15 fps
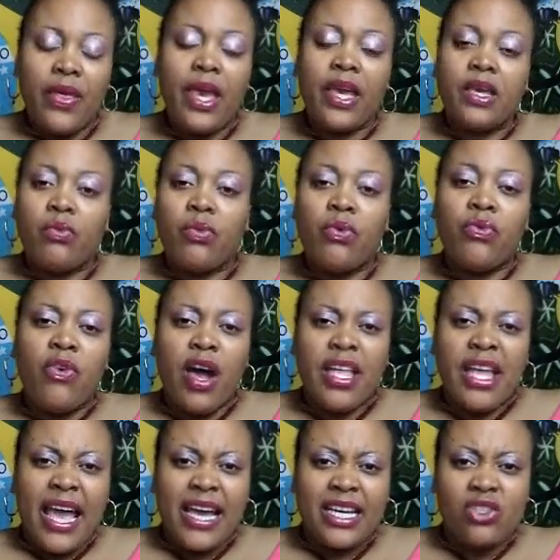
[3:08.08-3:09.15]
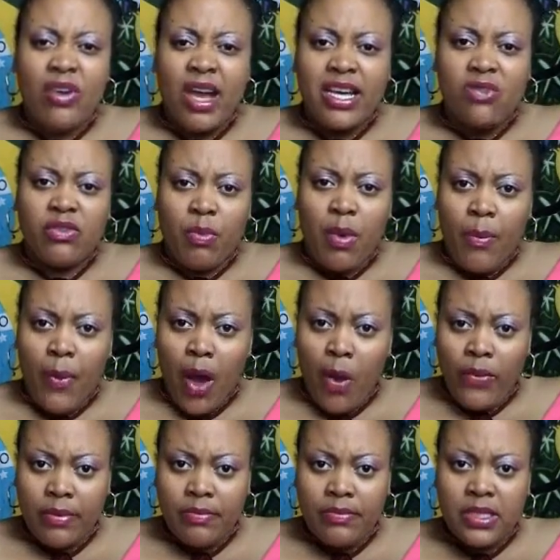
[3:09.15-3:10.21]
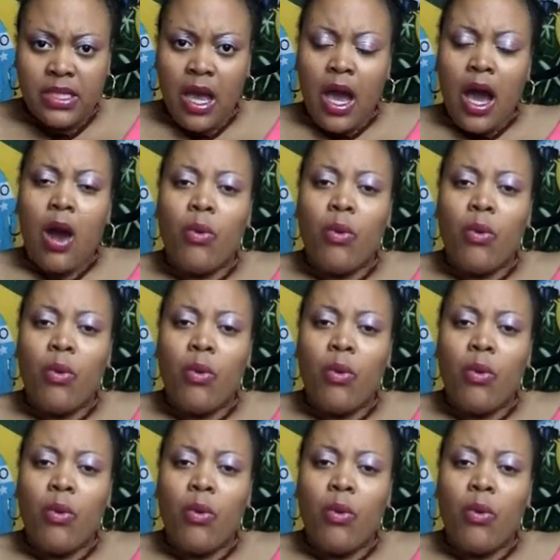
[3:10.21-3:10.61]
and there you will find extracts of my poems.